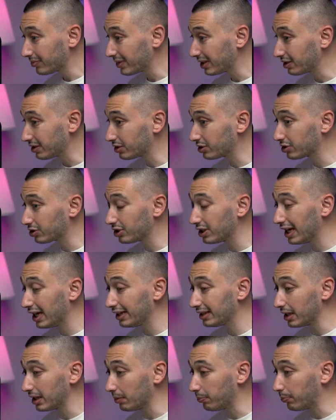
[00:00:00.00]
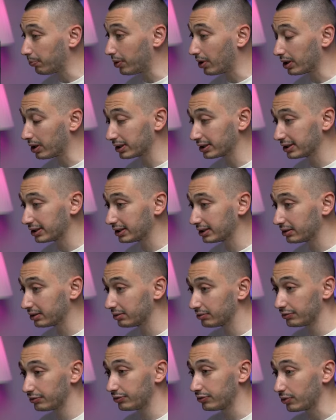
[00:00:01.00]
create a parser
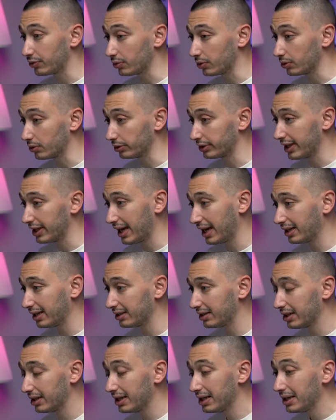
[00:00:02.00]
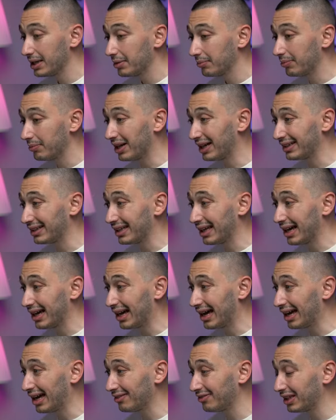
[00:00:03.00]
for that, but
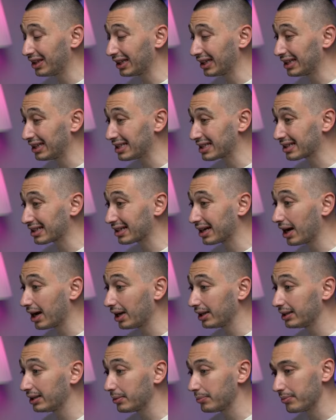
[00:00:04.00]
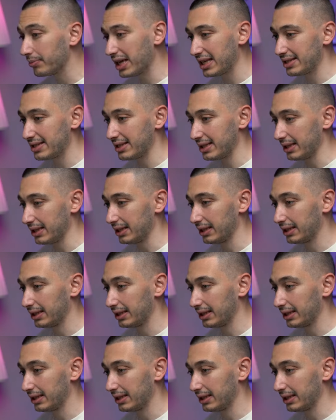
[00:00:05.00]
I think it's kind of messy.